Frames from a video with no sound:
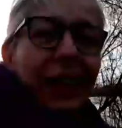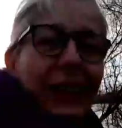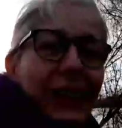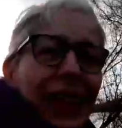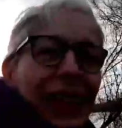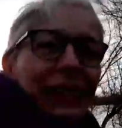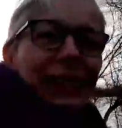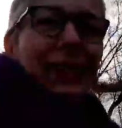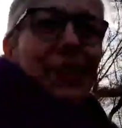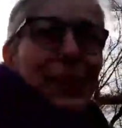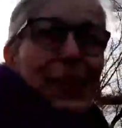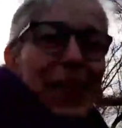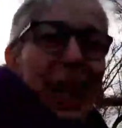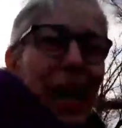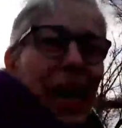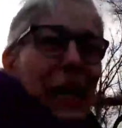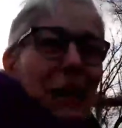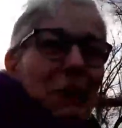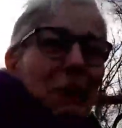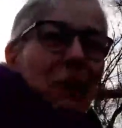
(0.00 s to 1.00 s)
tend to
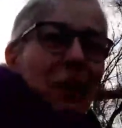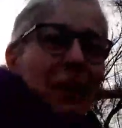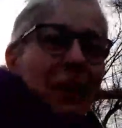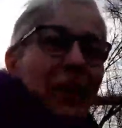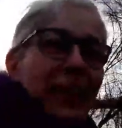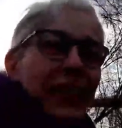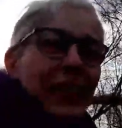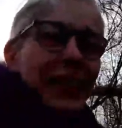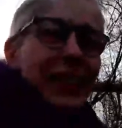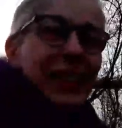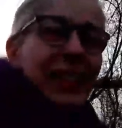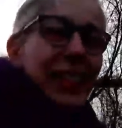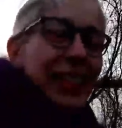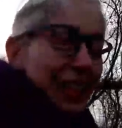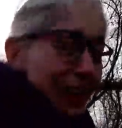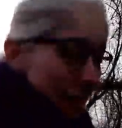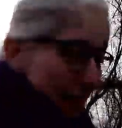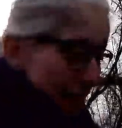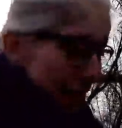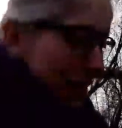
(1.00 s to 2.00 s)
time things,
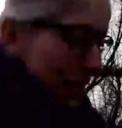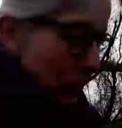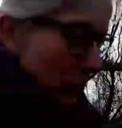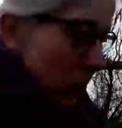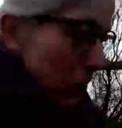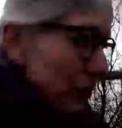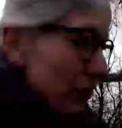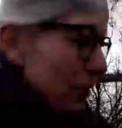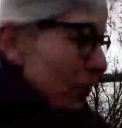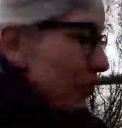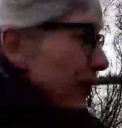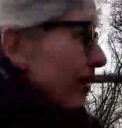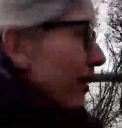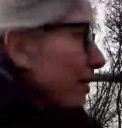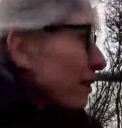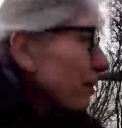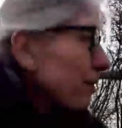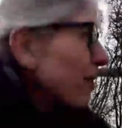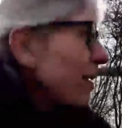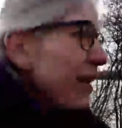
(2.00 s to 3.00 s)
you know, so before
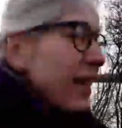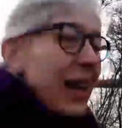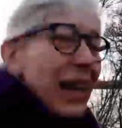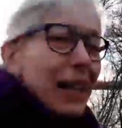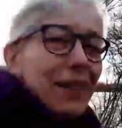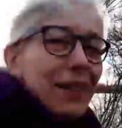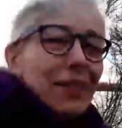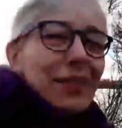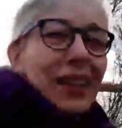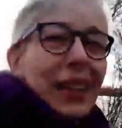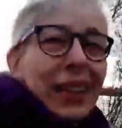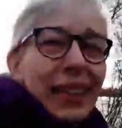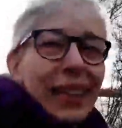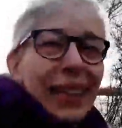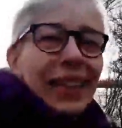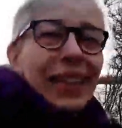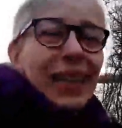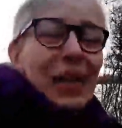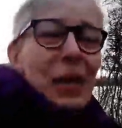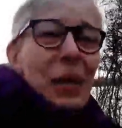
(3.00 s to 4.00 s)
the whole life
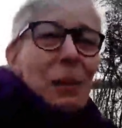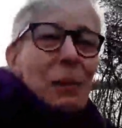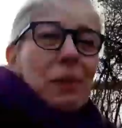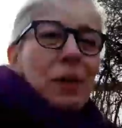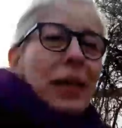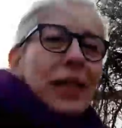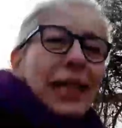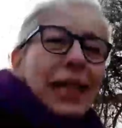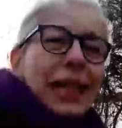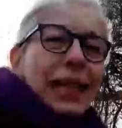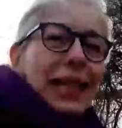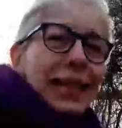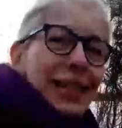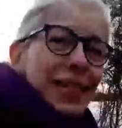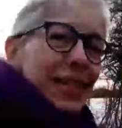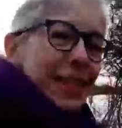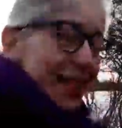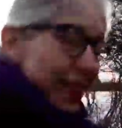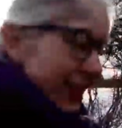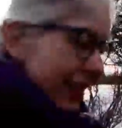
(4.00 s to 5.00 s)
thing
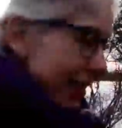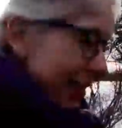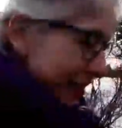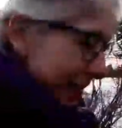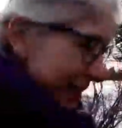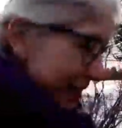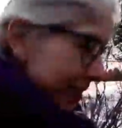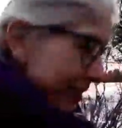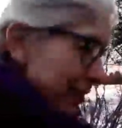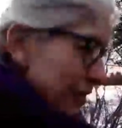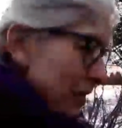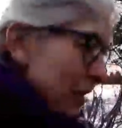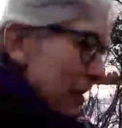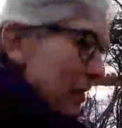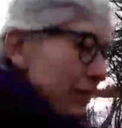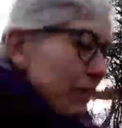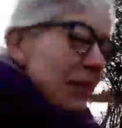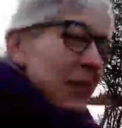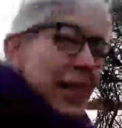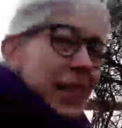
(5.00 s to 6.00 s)
begins on
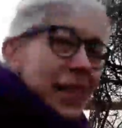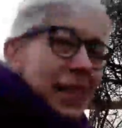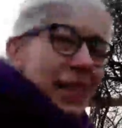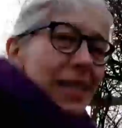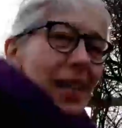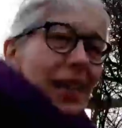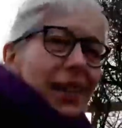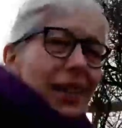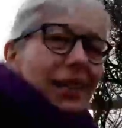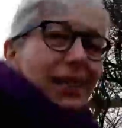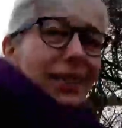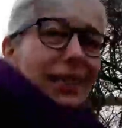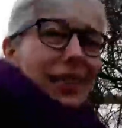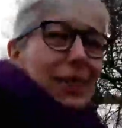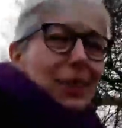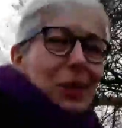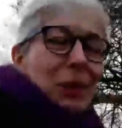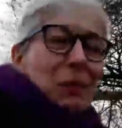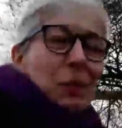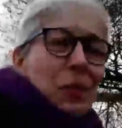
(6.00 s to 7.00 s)
even our Psychic
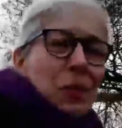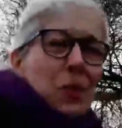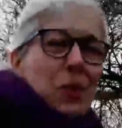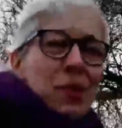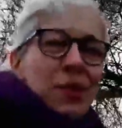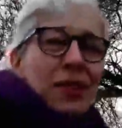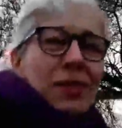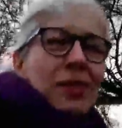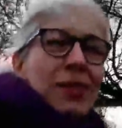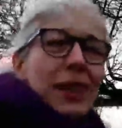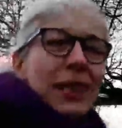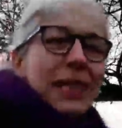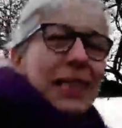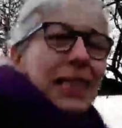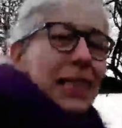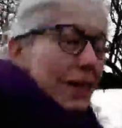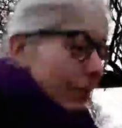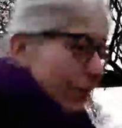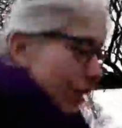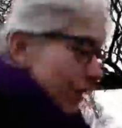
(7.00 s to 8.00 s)
Radio and Moonstruck
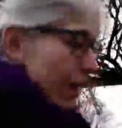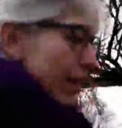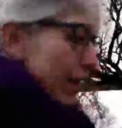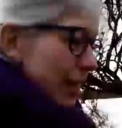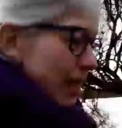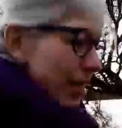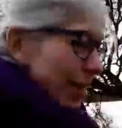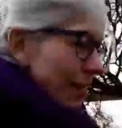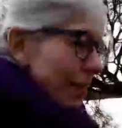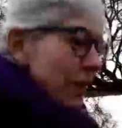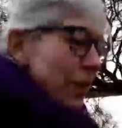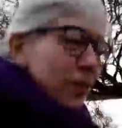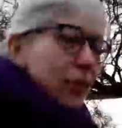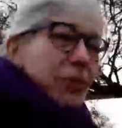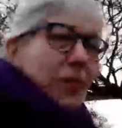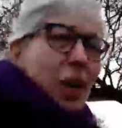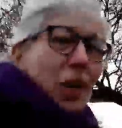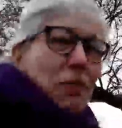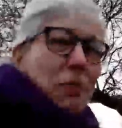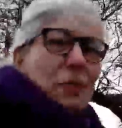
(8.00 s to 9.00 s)
TV,
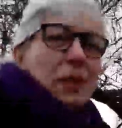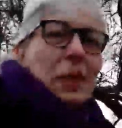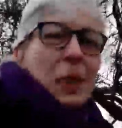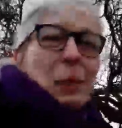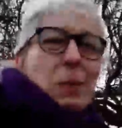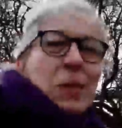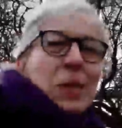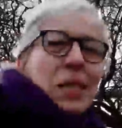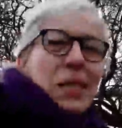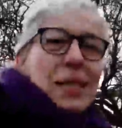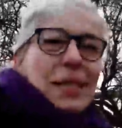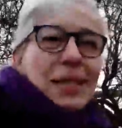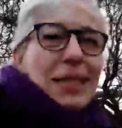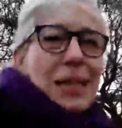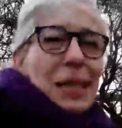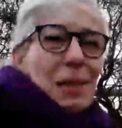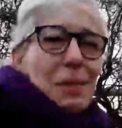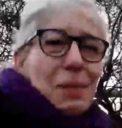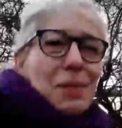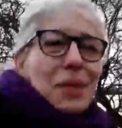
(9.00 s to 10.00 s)
5 p.m. EST,
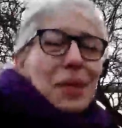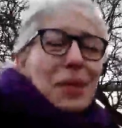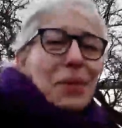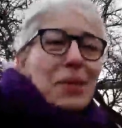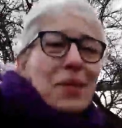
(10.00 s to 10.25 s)
10 p.m.